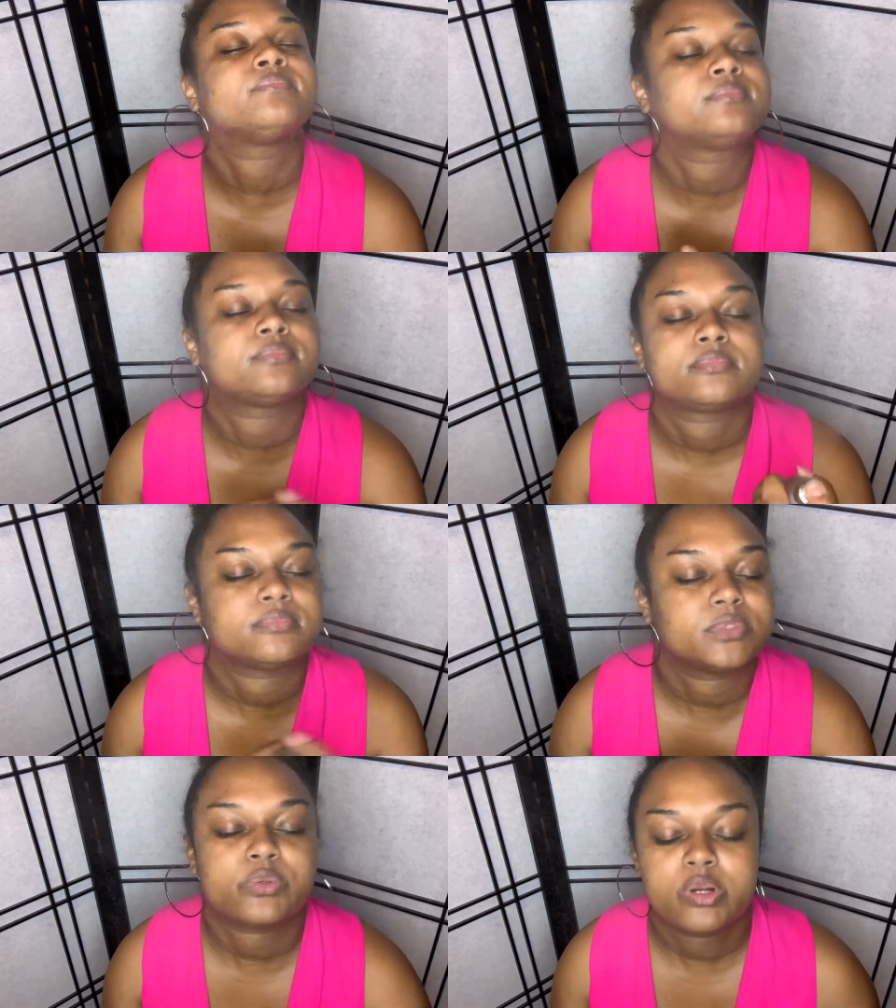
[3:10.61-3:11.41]
So
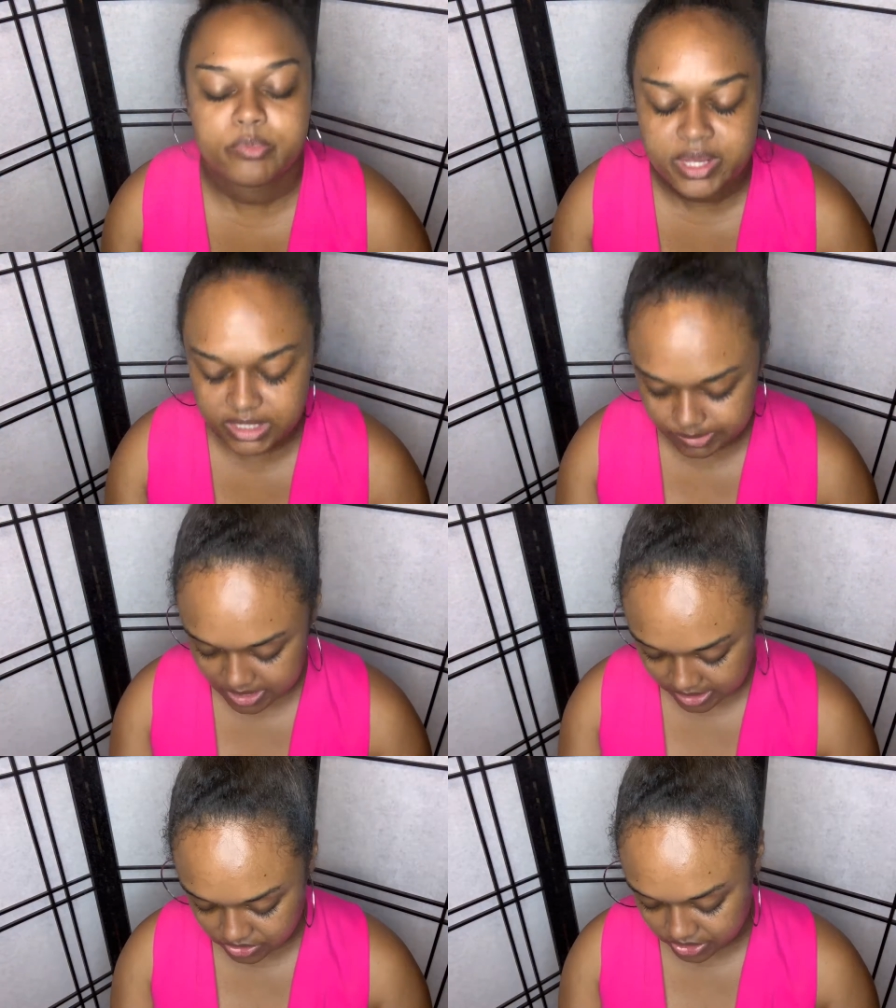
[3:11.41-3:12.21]
we're going to apply some of
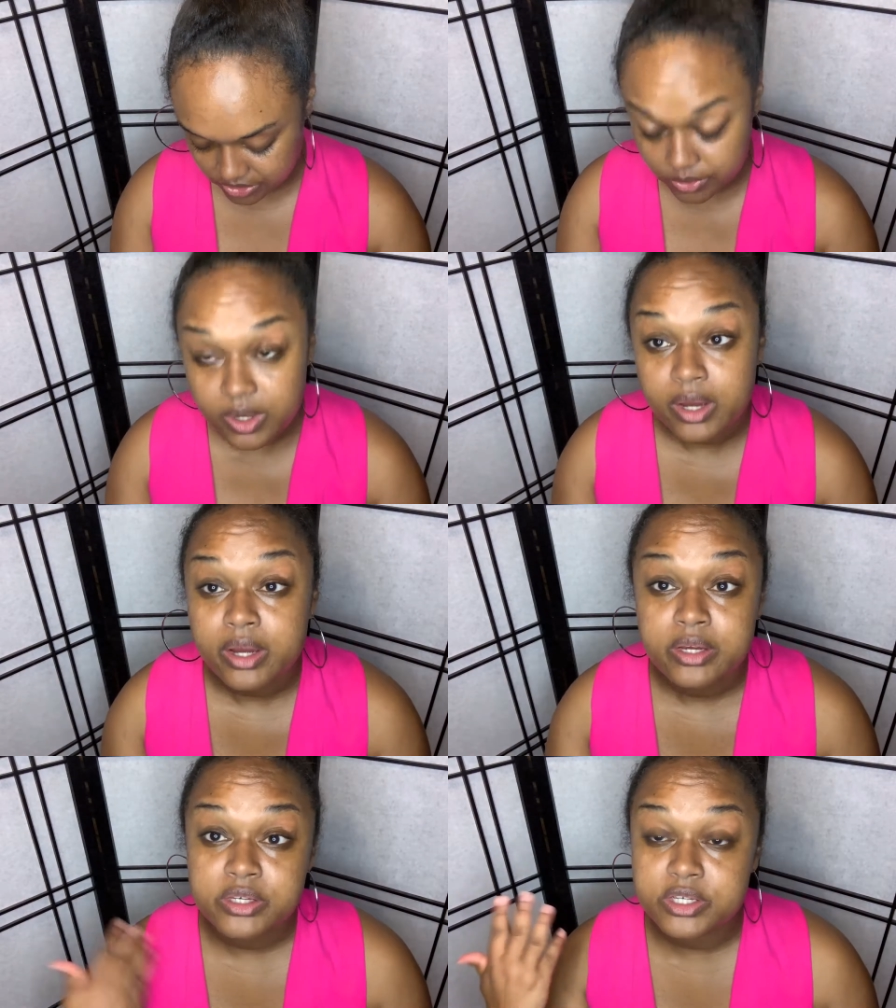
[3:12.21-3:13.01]
that too,
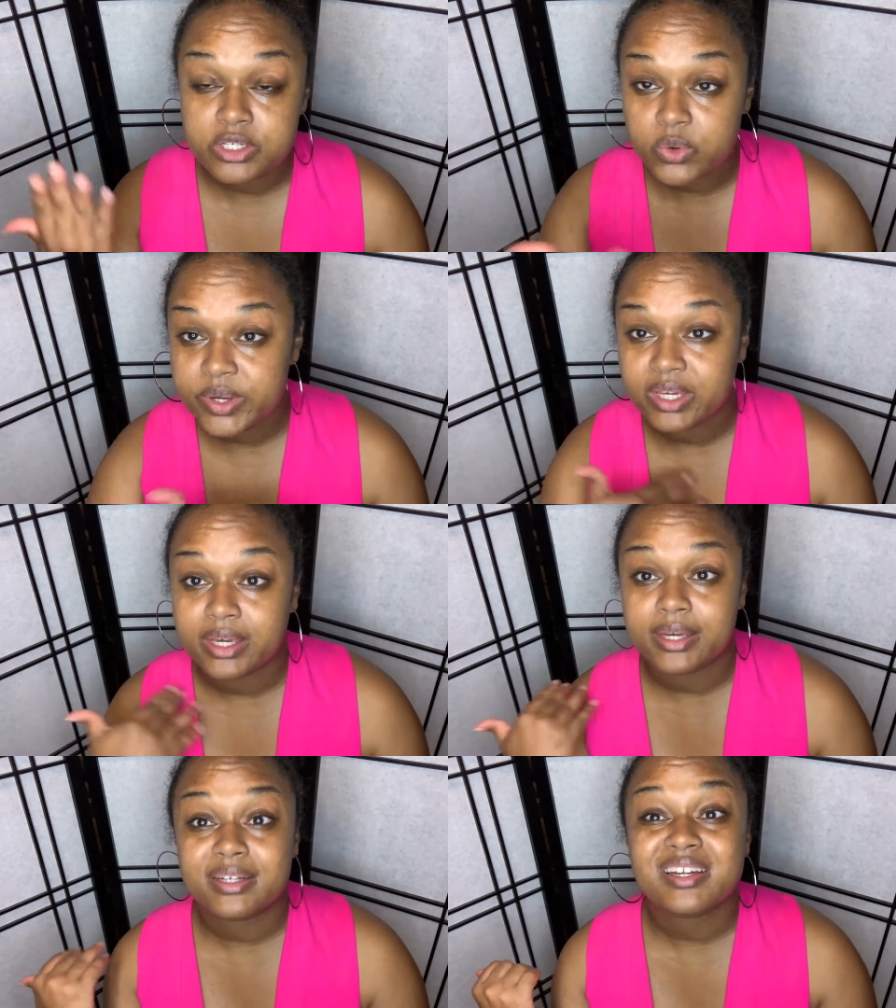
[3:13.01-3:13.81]
just so we
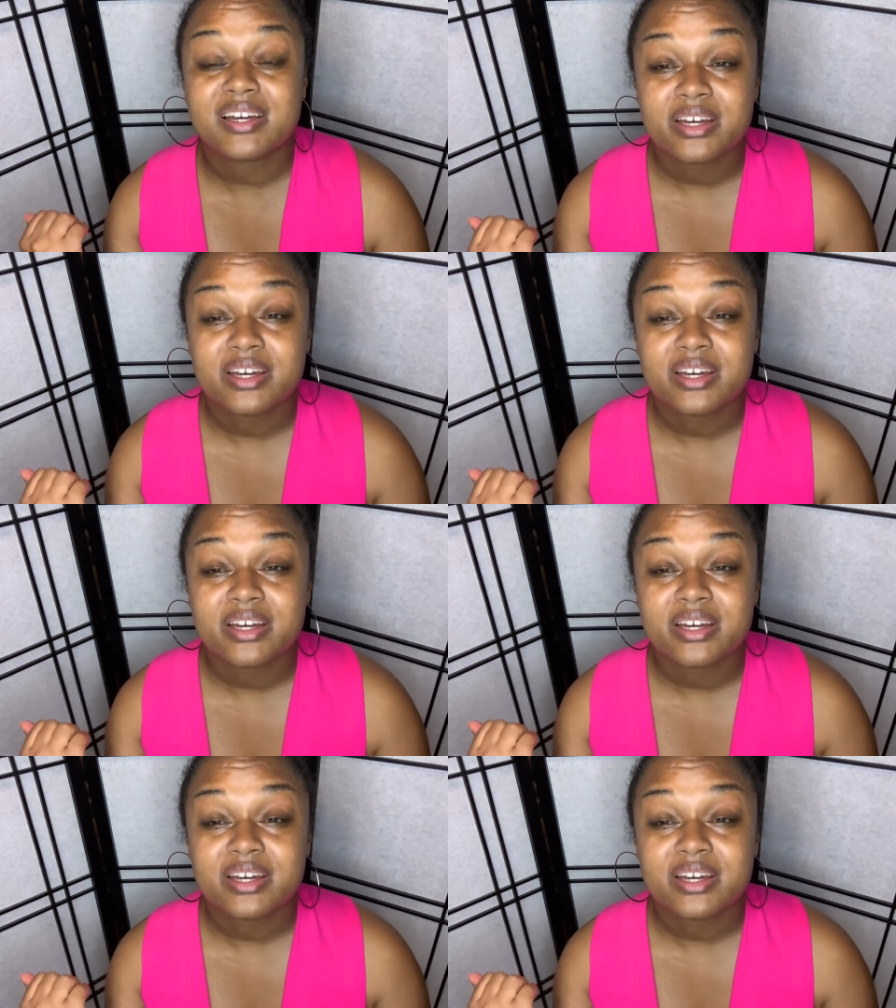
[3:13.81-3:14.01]
can